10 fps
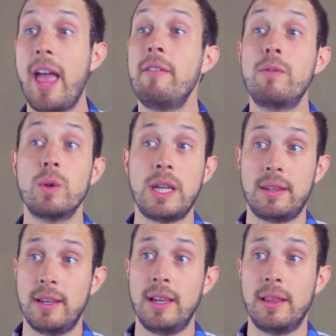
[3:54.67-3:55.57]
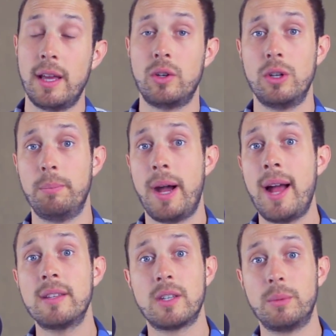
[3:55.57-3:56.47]
everything that could
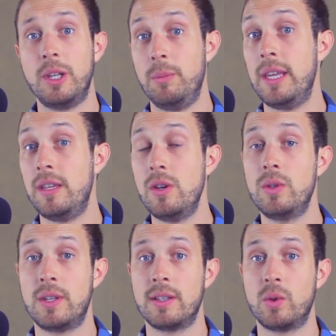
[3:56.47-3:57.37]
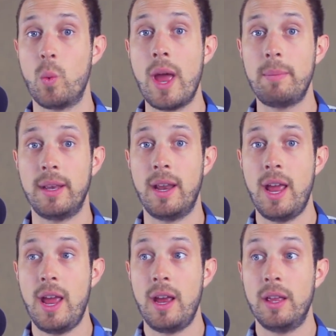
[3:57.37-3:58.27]
possibly be used as a weapon,
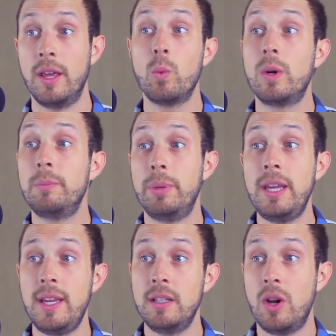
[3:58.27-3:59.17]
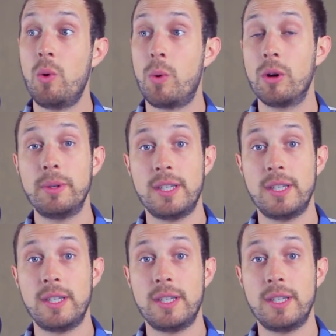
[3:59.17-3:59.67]
there will be no more